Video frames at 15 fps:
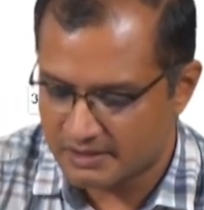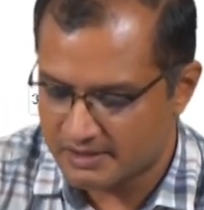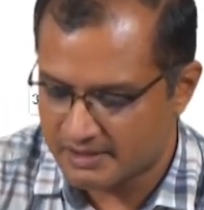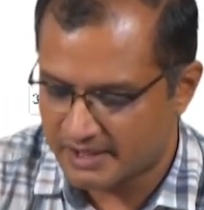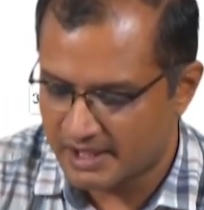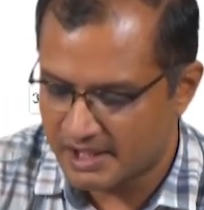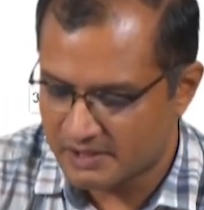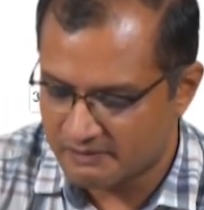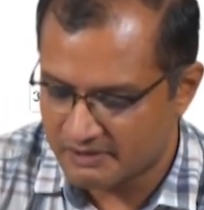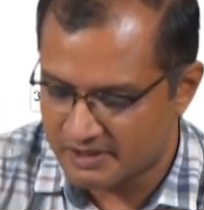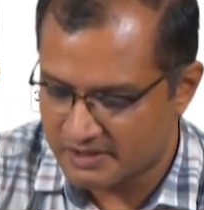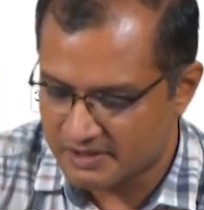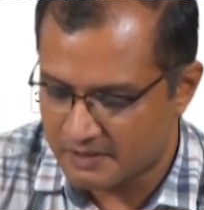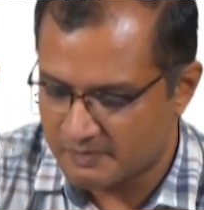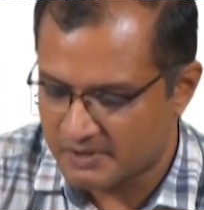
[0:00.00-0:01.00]
scales with
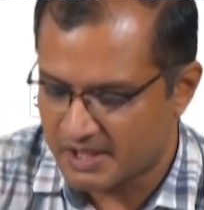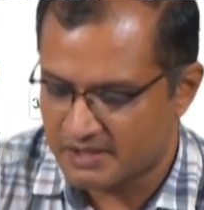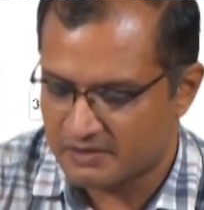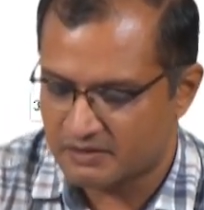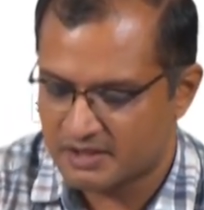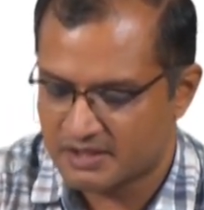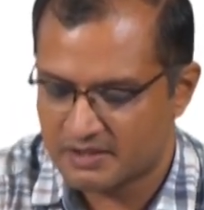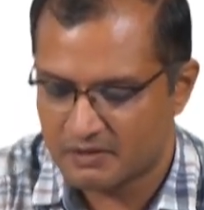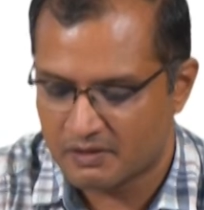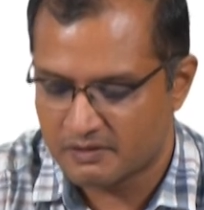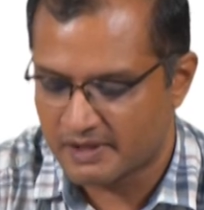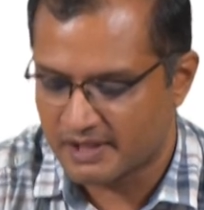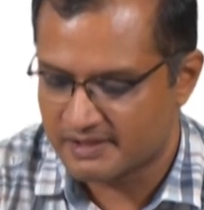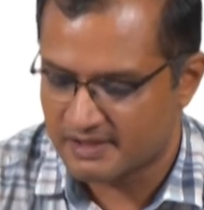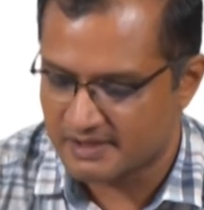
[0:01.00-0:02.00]
system size. So, this is also
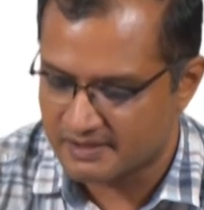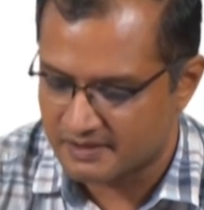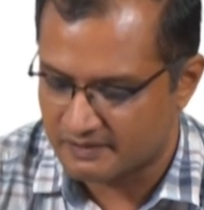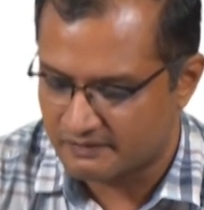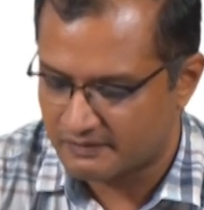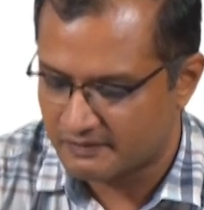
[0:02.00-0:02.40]
extensive.